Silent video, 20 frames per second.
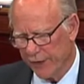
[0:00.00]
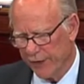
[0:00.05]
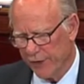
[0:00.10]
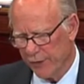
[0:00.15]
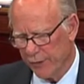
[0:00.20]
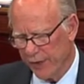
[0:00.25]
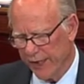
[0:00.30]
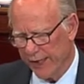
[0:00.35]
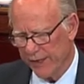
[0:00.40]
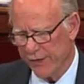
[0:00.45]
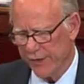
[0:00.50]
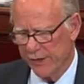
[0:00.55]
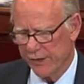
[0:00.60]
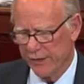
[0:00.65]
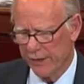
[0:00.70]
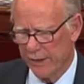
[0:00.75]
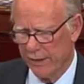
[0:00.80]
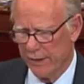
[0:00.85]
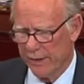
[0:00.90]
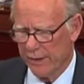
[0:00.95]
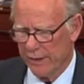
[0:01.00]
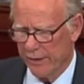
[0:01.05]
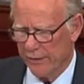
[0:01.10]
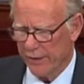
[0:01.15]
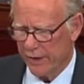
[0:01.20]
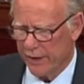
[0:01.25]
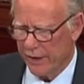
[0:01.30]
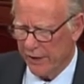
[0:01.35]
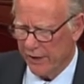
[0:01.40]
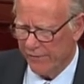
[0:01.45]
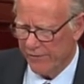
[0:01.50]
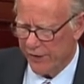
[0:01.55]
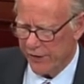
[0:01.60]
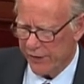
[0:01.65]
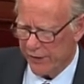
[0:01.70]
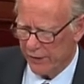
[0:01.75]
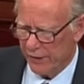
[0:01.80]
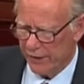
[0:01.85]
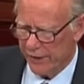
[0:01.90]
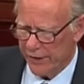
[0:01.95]
address the key
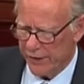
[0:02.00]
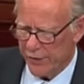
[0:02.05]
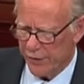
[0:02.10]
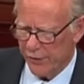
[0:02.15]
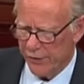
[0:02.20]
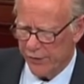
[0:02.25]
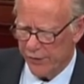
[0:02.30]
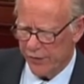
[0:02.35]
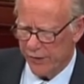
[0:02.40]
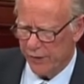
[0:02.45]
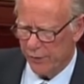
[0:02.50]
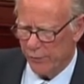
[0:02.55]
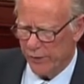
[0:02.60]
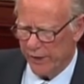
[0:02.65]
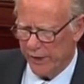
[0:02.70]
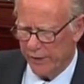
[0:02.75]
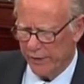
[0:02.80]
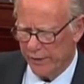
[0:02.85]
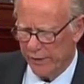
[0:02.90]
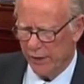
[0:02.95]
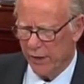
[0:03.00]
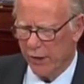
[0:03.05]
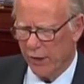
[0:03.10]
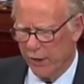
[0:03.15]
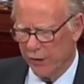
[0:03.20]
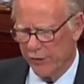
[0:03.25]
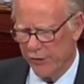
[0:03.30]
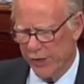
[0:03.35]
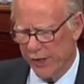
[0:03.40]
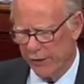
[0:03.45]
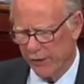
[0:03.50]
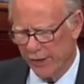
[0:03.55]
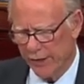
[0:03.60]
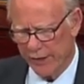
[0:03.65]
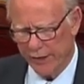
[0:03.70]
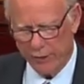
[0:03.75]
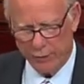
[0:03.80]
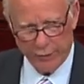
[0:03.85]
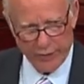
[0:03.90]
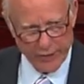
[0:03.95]
fiscal issues that we all
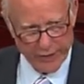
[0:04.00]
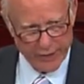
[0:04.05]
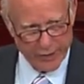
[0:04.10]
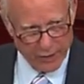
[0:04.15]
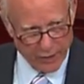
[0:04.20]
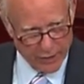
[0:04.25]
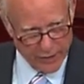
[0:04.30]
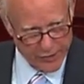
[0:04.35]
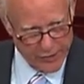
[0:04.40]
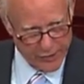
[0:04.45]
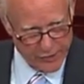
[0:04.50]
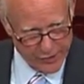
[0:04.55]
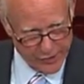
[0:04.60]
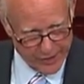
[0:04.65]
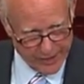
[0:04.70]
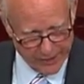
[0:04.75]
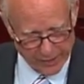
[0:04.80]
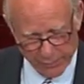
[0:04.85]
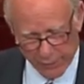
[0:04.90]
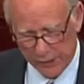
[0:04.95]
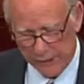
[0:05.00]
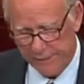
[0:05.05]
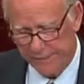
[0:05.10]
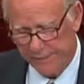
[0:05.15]
generally agree are sustainable.